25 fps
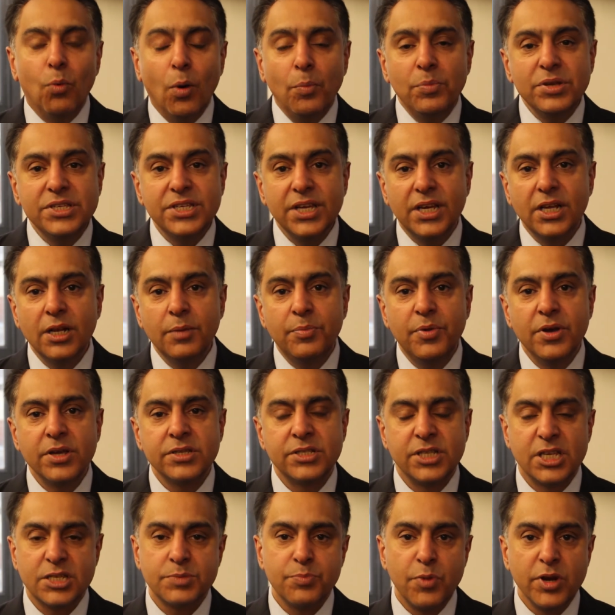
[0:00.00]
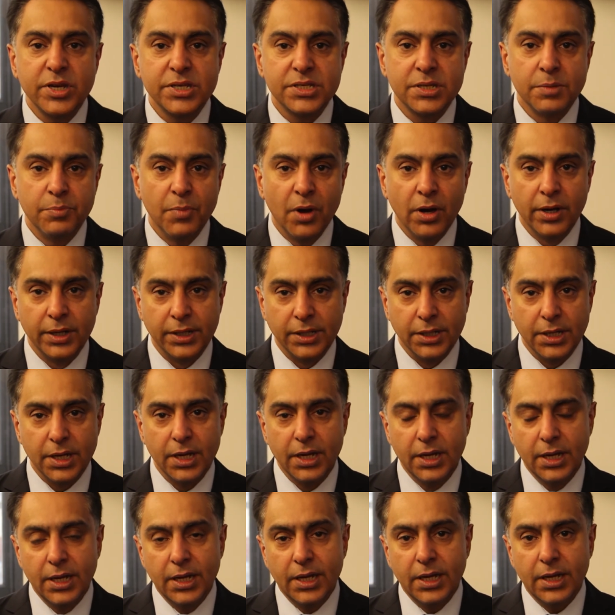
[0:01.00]
One particular person that springs to mind
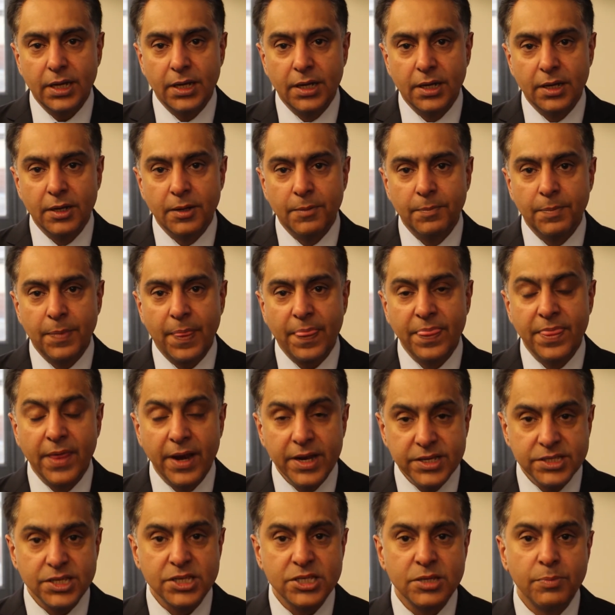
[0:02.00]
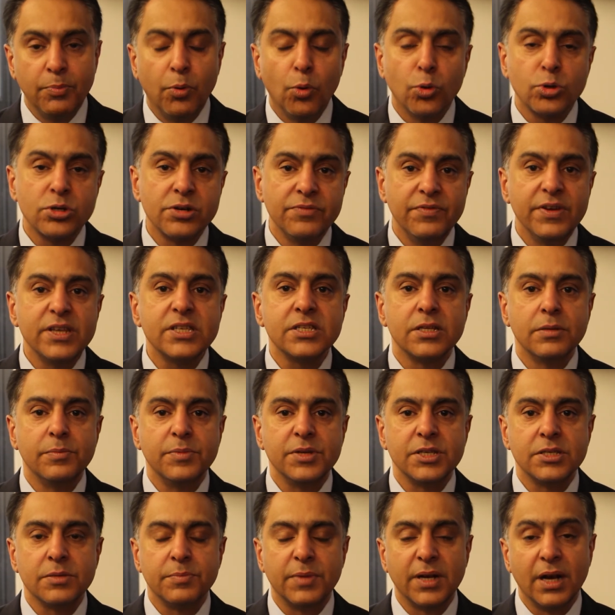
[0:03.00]
that is a supporter of
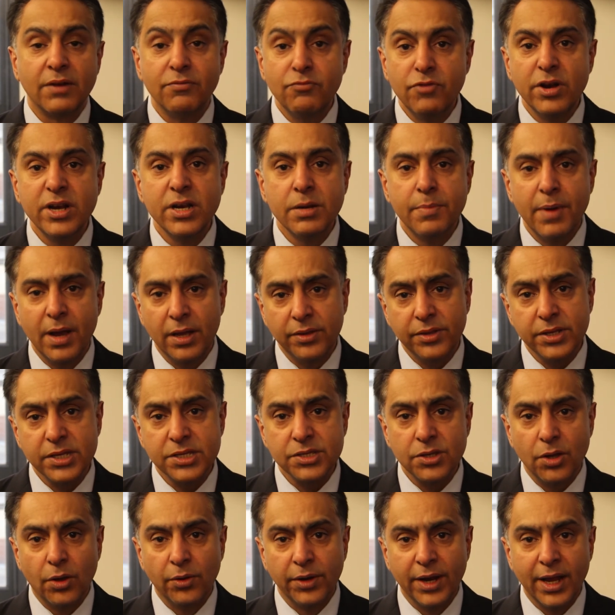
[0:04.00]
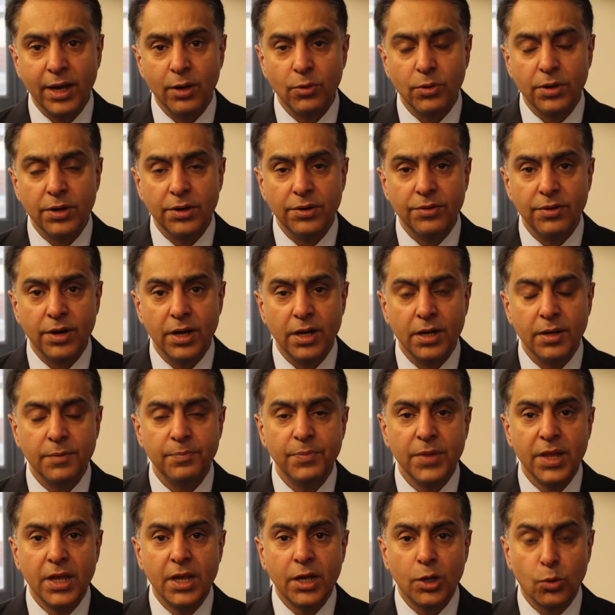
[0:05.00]
Islamism, and I've written about this on our
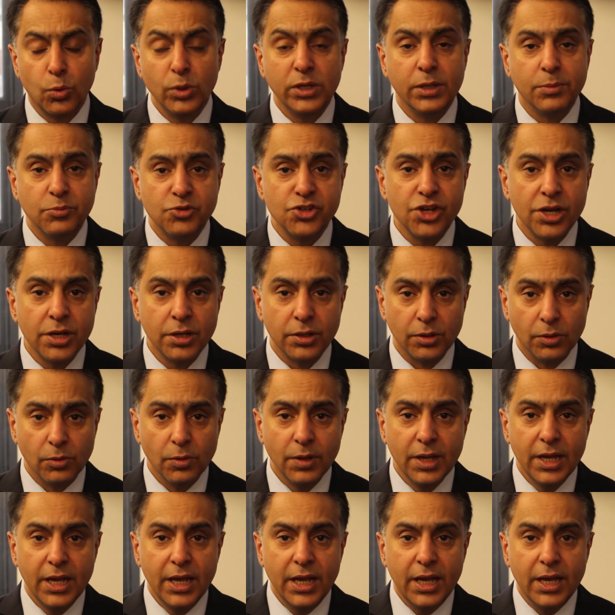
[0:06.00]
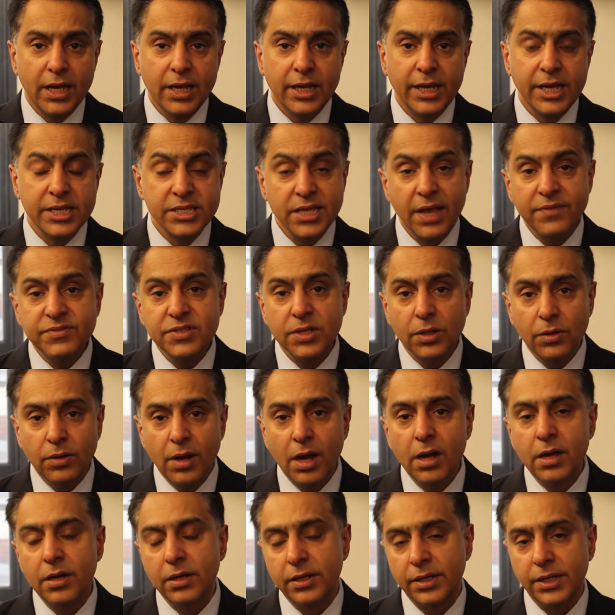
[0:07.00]
Quilliam journal, is
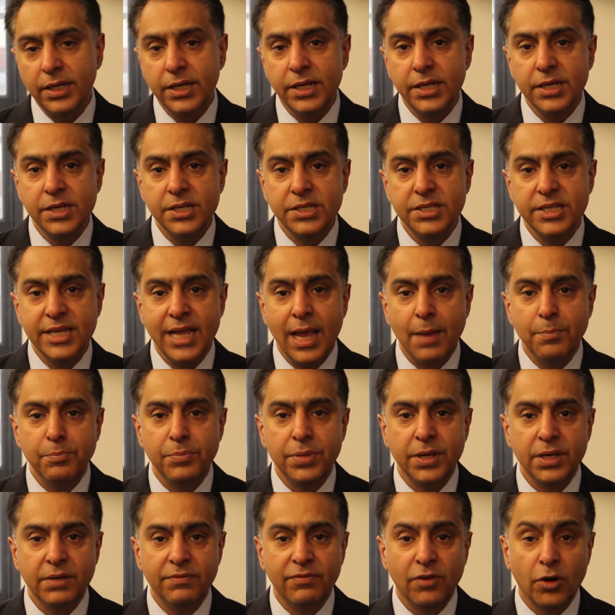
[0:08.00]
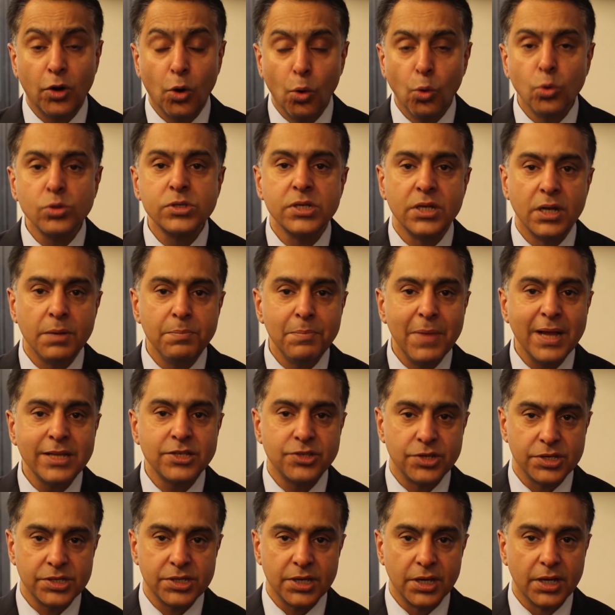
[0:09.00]
Afzal Khan. He's the MP for Gorton in
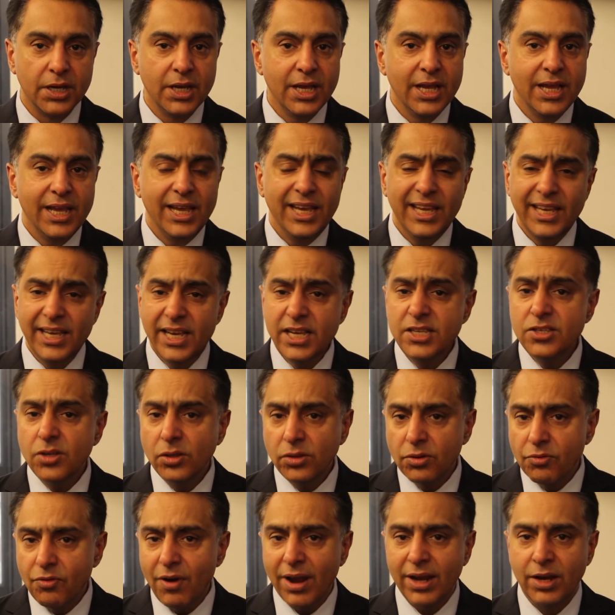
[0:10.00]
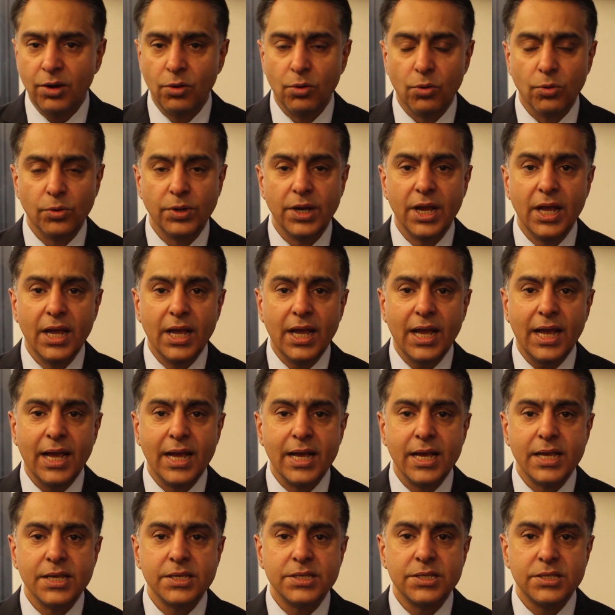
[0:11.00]
Manchester. He's on the record
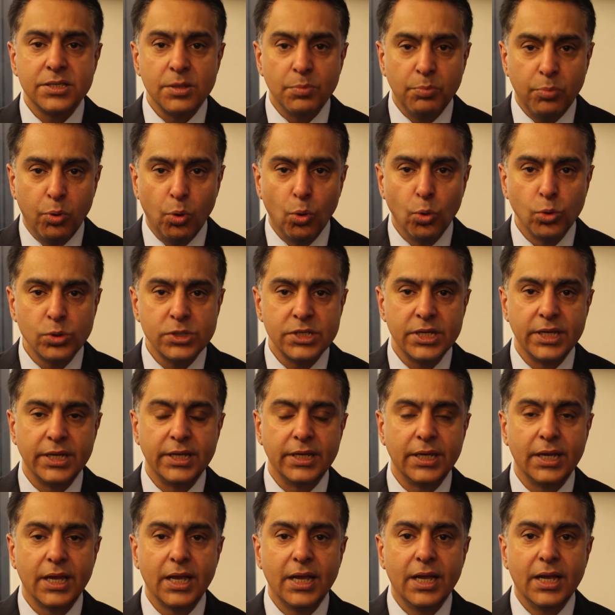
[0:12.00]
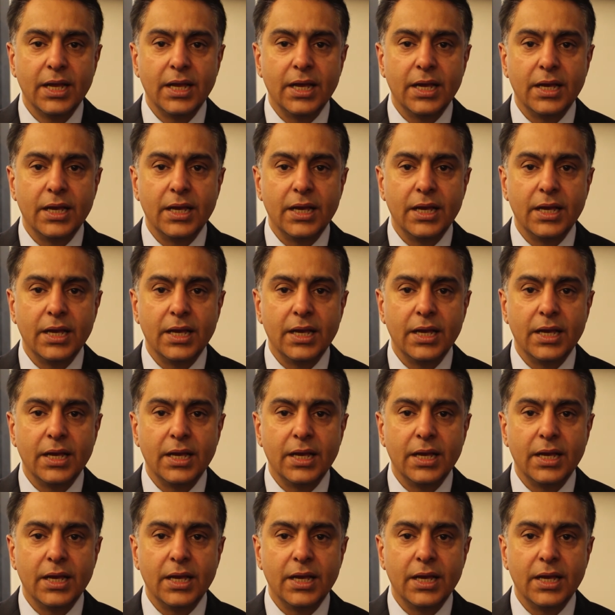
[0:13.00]
as supporting